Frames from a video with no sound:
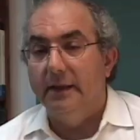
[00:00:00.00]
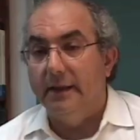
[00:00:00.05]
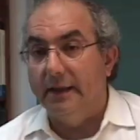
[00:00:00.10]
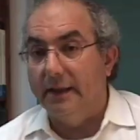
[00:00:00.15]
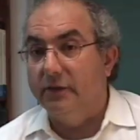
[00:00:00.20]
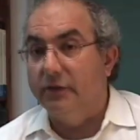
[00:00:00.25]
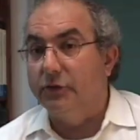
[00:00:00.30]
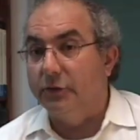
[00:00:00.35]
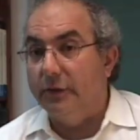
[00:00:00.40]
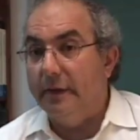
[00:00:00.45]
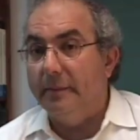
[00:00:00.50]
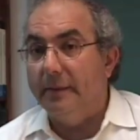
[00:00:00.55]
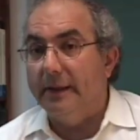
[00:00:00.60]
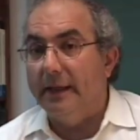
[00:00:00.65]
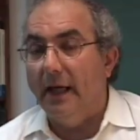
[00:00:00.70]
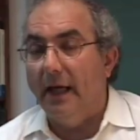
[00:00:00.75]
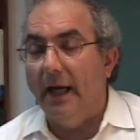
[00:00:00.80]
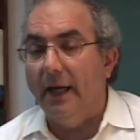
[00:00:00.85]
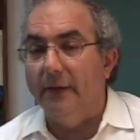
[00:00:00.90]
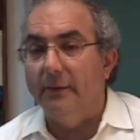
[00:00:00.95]
an
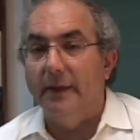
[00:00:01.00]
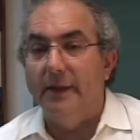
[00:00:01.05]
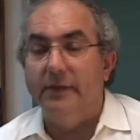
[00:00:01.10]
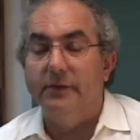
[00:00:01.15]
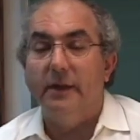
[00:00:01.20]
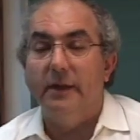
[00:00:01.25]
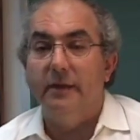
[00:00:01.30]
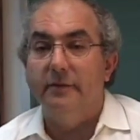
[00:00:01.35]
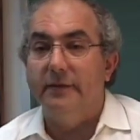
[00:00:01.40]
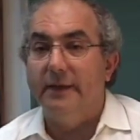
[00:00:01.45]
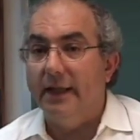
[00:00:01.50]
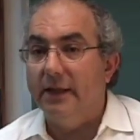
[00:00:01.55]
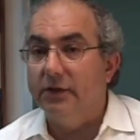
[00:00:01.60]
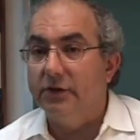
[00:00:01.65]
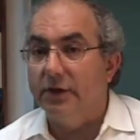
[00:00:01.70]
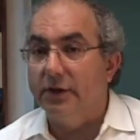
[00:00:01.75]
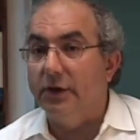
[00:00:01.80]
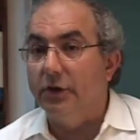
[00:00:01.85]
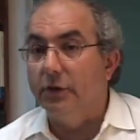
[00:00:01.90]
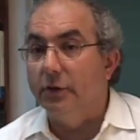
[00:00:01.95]
extremely high risk of
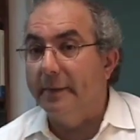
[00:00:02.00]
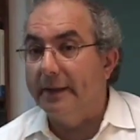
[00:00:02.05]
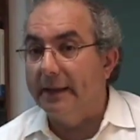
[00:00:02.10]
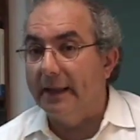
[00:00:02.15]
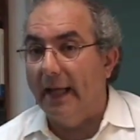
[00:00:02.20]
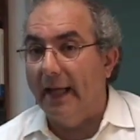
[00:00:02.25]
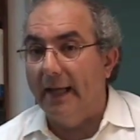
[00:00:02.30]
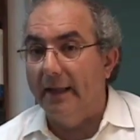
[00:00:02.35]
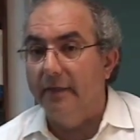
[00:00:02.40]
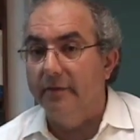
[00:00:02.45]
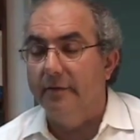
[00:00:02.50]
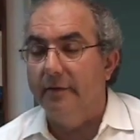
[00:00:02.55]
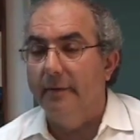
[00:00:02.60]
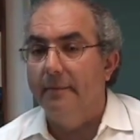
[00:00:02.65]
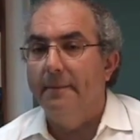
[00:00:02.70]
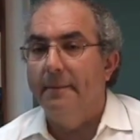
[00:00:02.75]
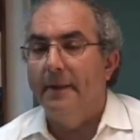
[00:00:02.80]
danger to human life.